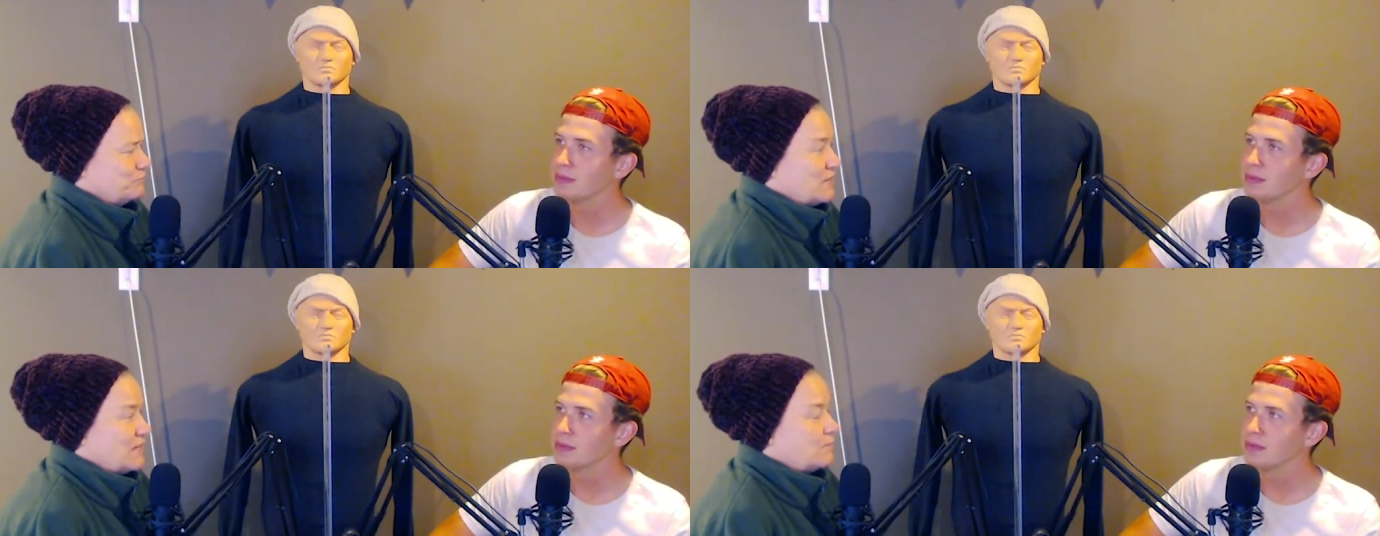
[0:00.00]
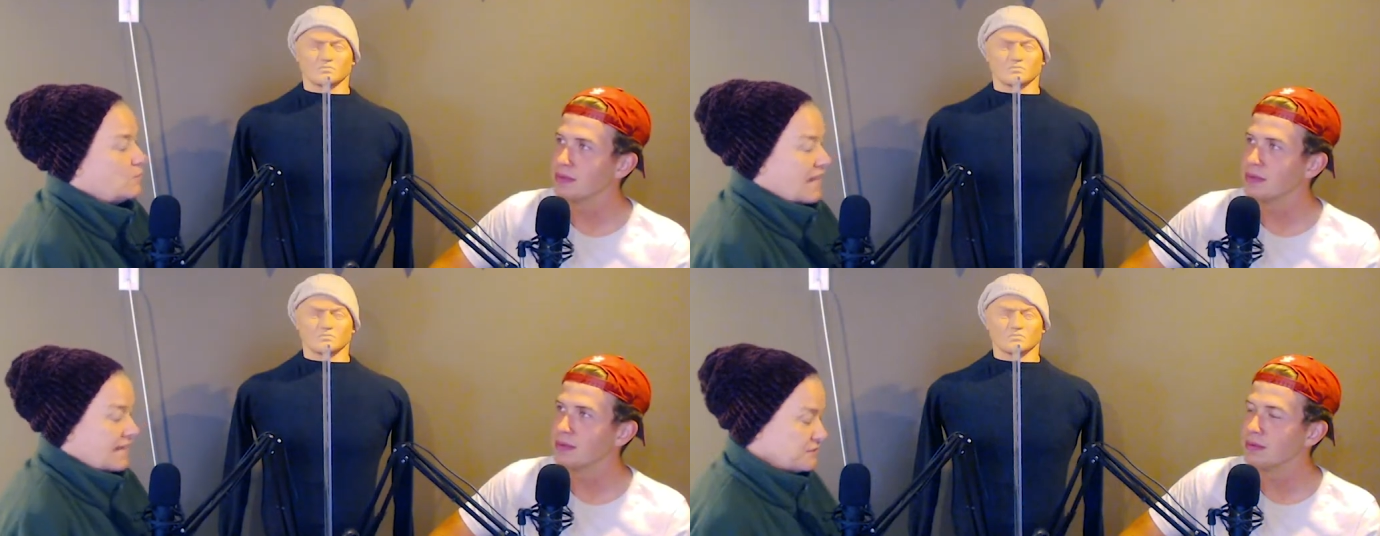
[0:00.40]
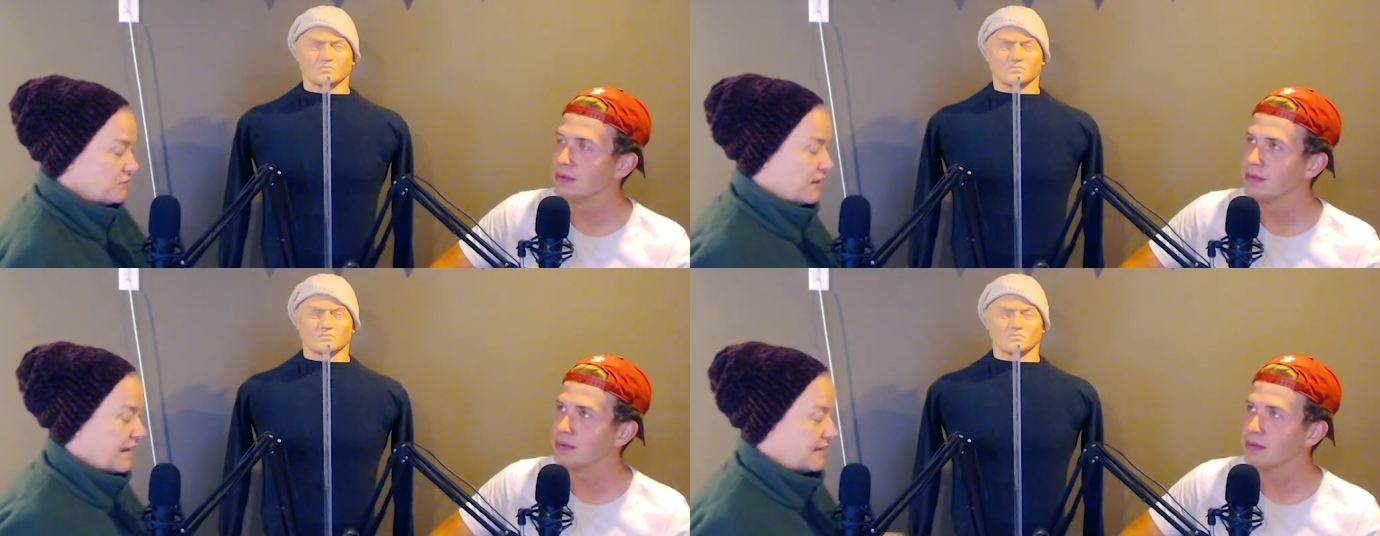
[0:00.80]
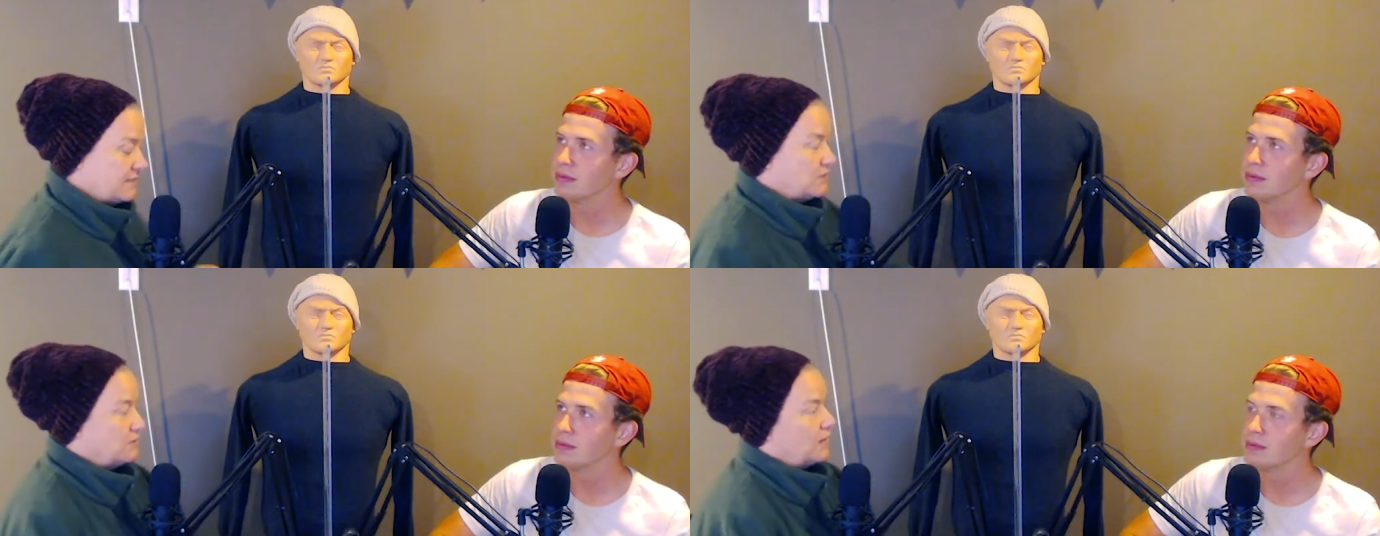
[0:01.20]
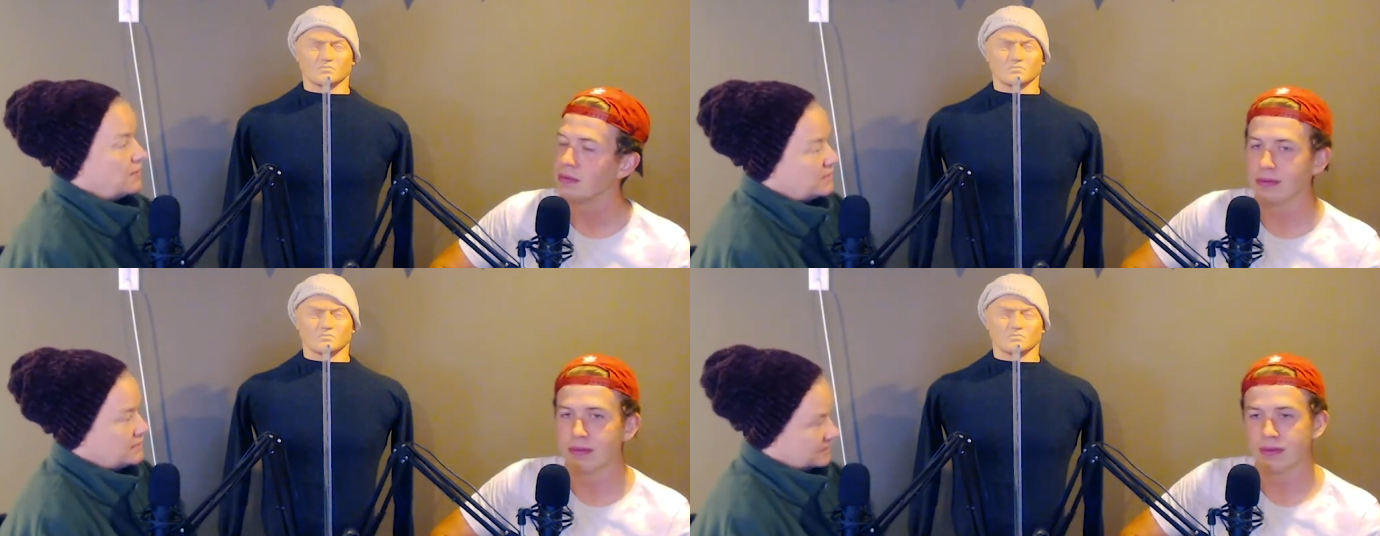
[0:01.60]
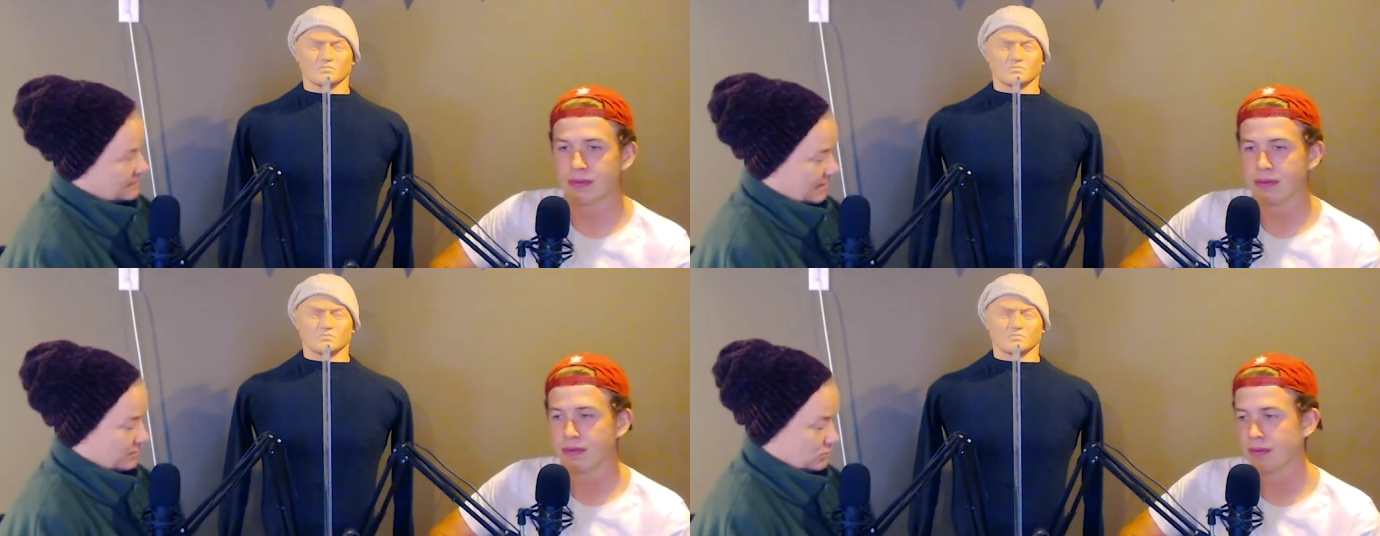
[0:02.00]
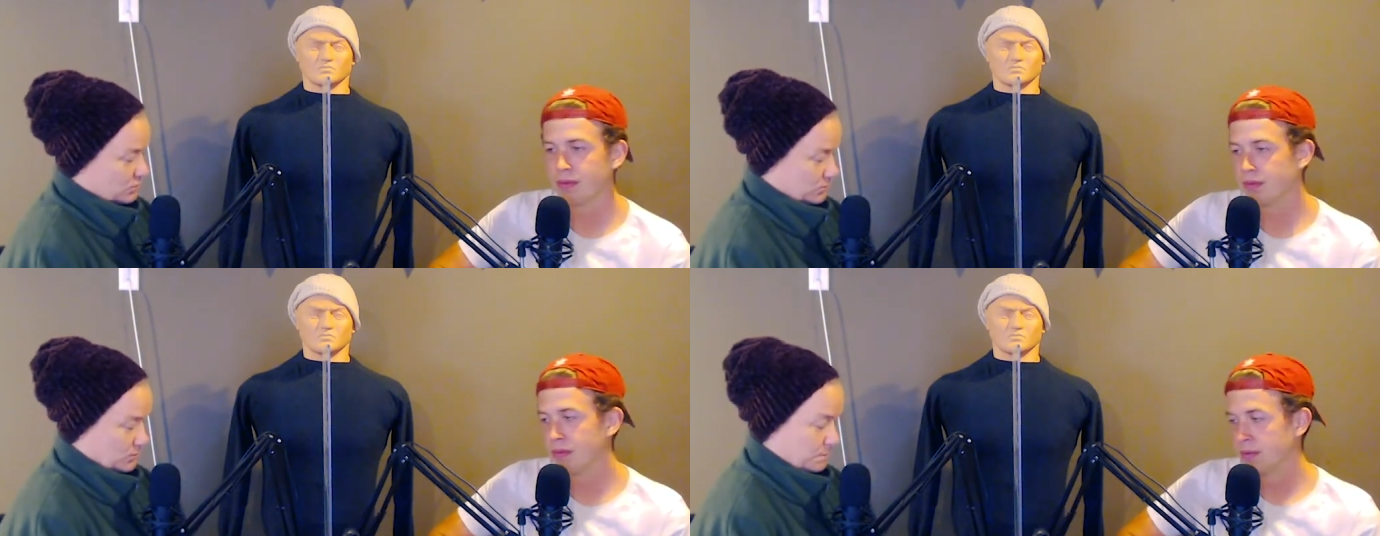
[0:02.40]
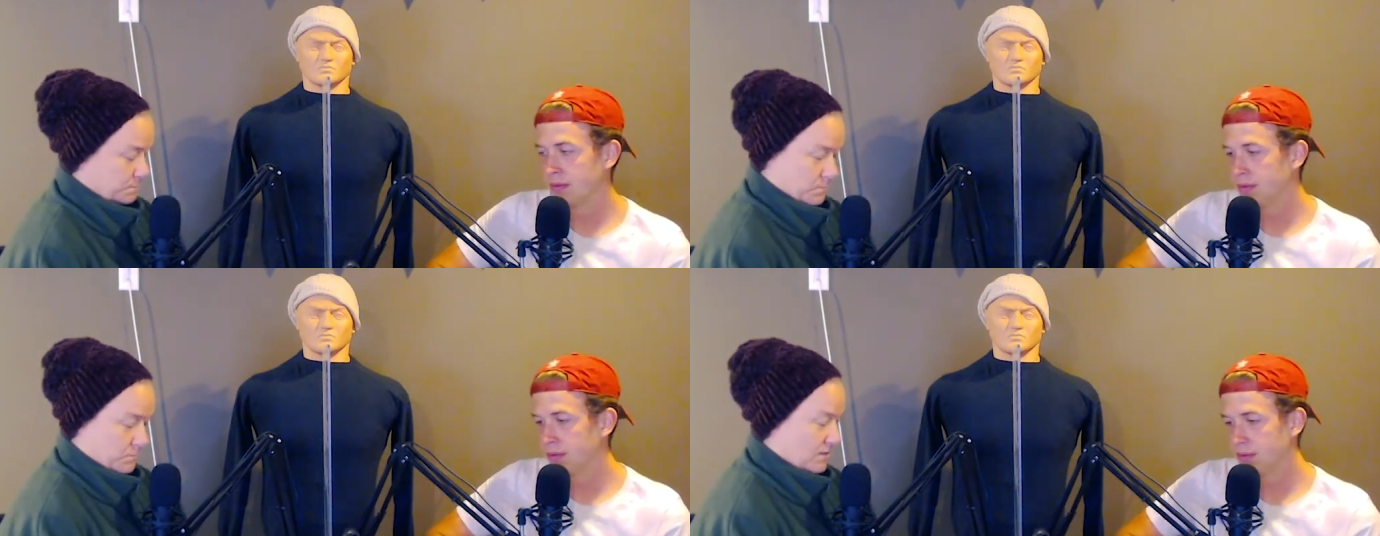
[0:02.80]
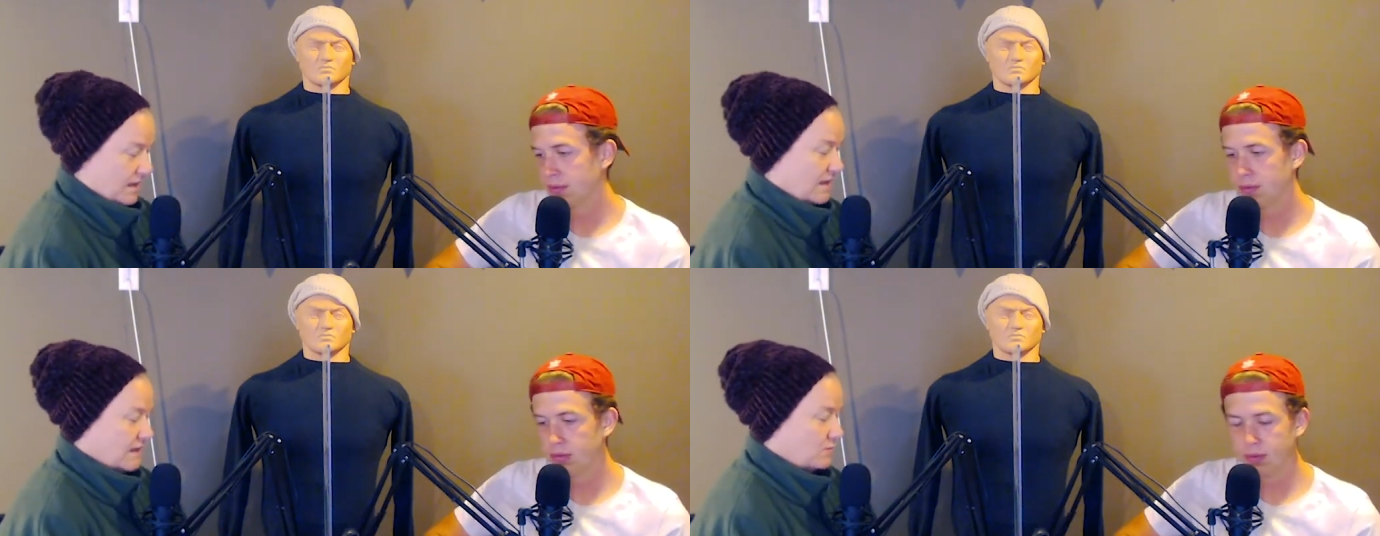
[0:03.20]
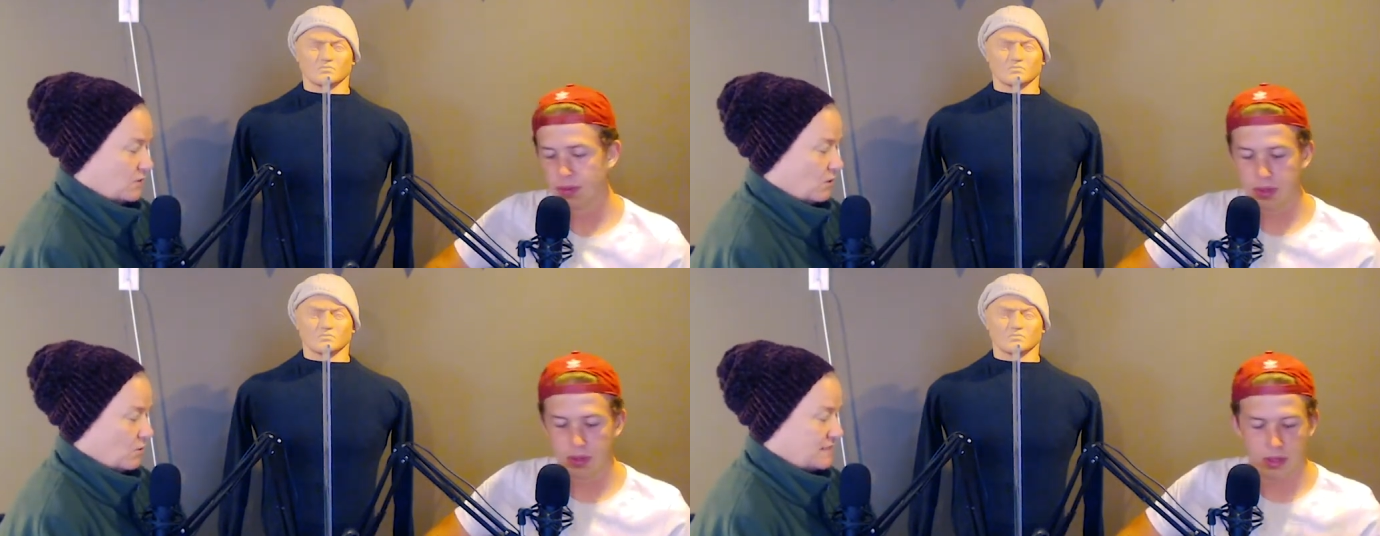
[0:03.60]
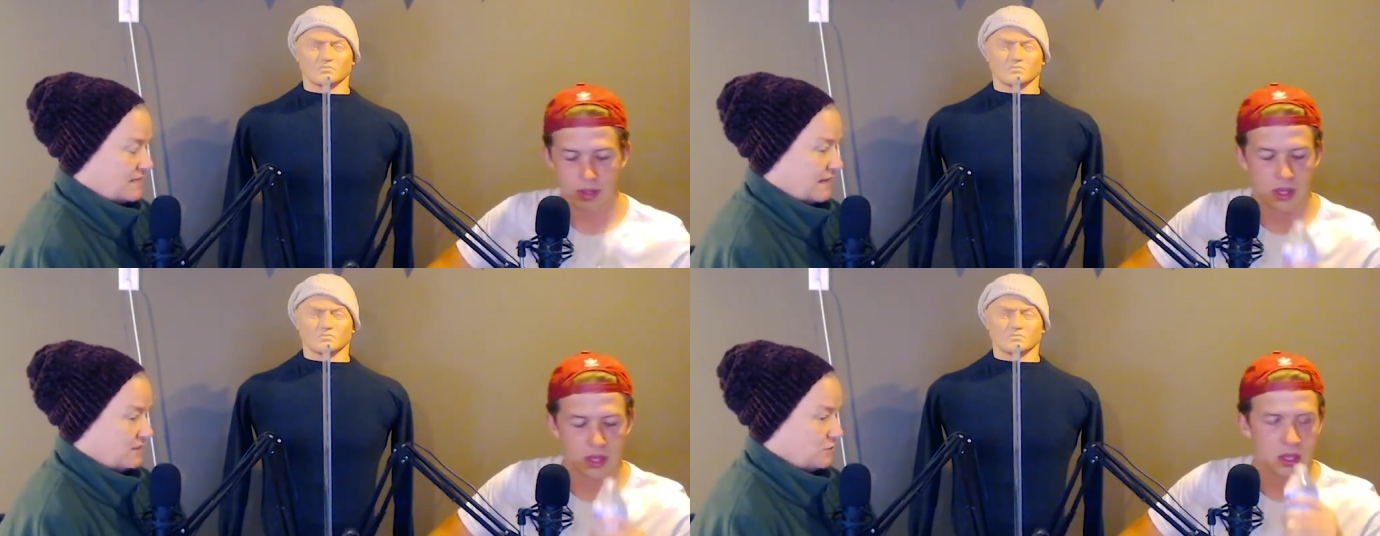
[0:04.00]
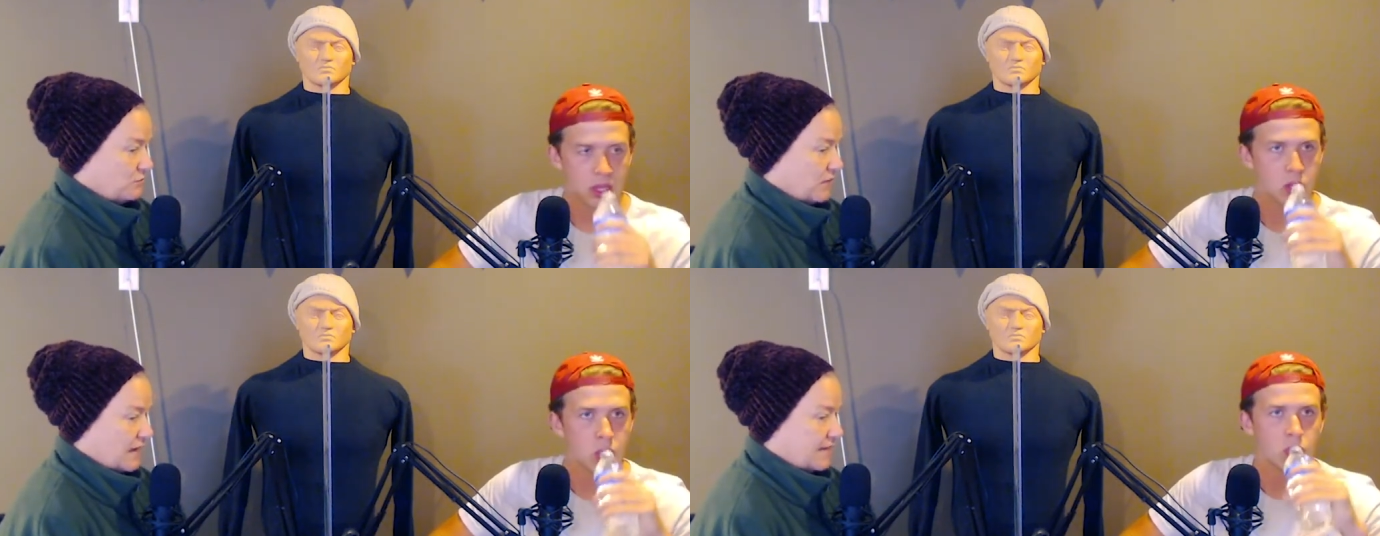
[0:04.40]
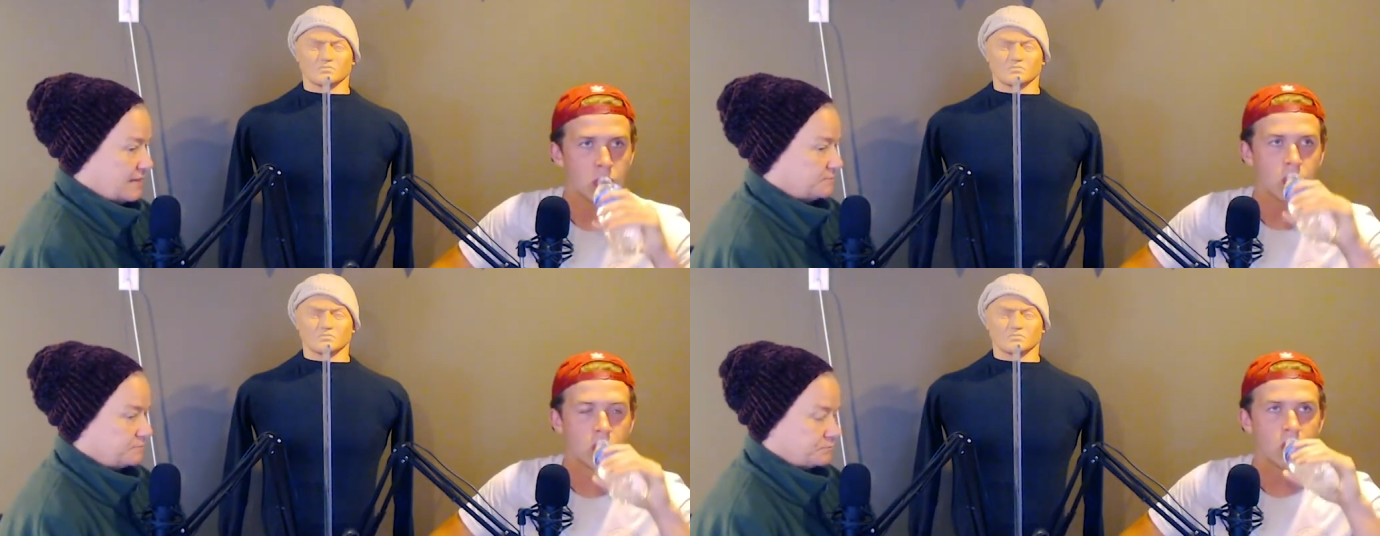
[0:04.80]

Speaker 1: yeah, we had to write. So I went to Catholic school and we always had to write